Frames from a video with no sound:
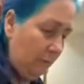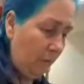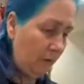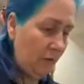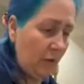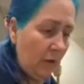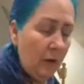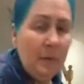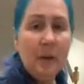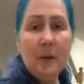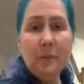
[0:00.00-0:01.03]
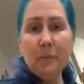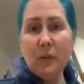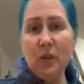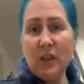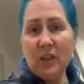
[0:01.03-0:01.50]
most of the time.
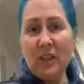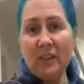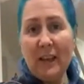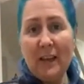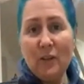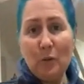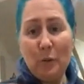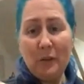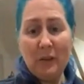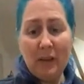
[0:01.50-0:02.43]
She actually has cat toys,